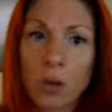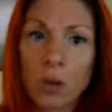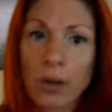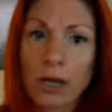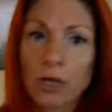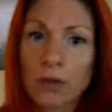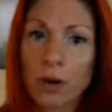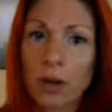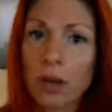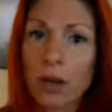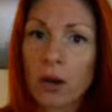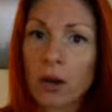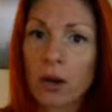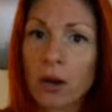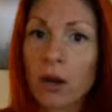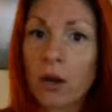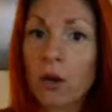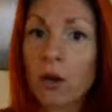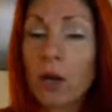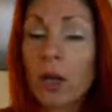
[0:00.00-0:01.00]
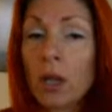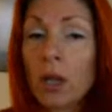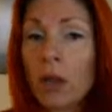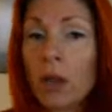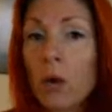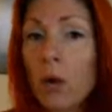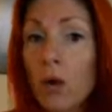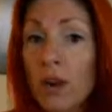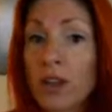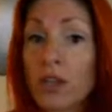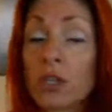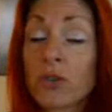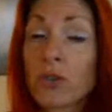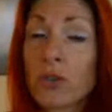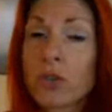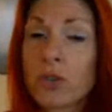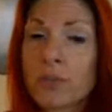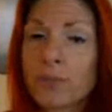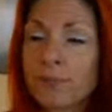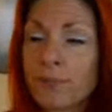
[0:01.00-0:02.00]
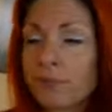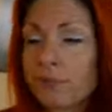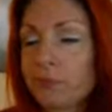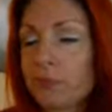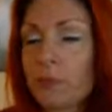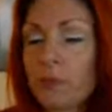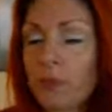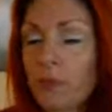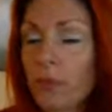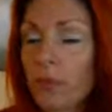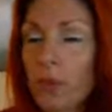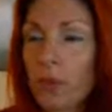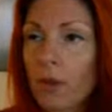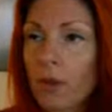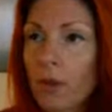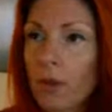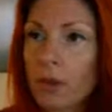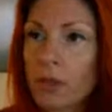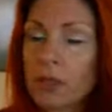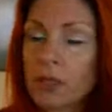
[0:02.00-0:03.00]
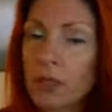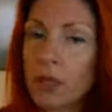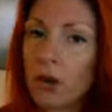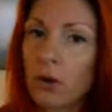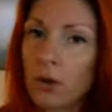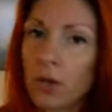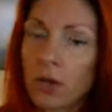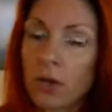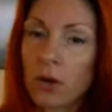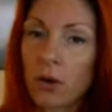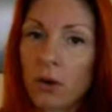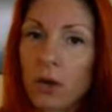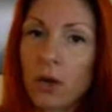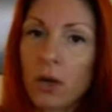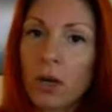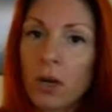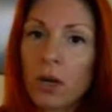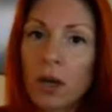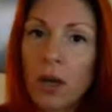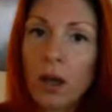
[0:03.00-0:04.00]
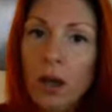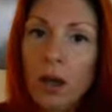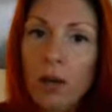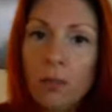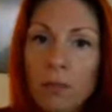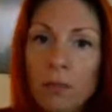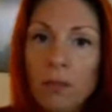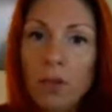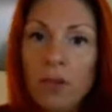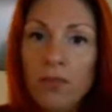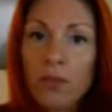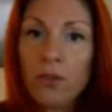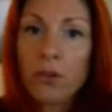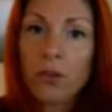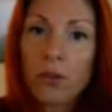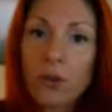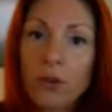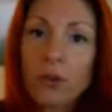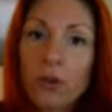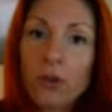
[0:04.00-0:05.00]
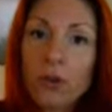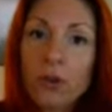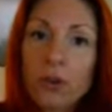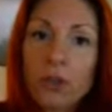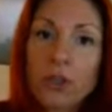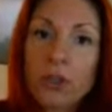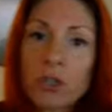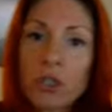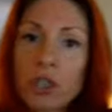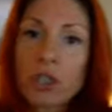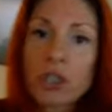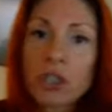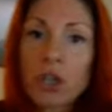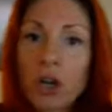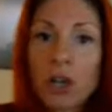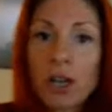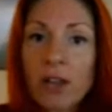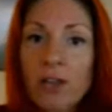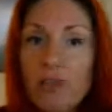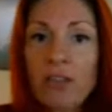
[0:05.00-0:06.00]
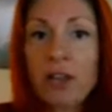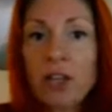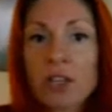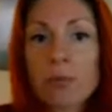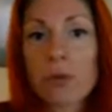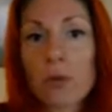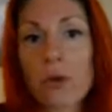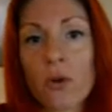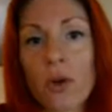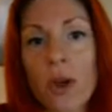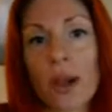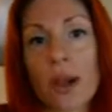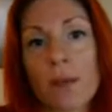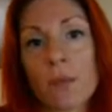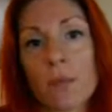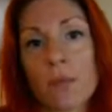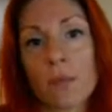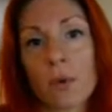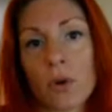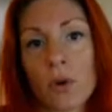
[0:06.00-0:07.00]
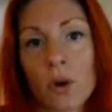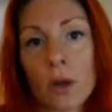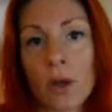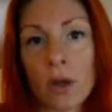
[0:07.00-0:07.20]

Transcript: all weight training cardio or intervals. So, you know, if you're just starting a fitness program,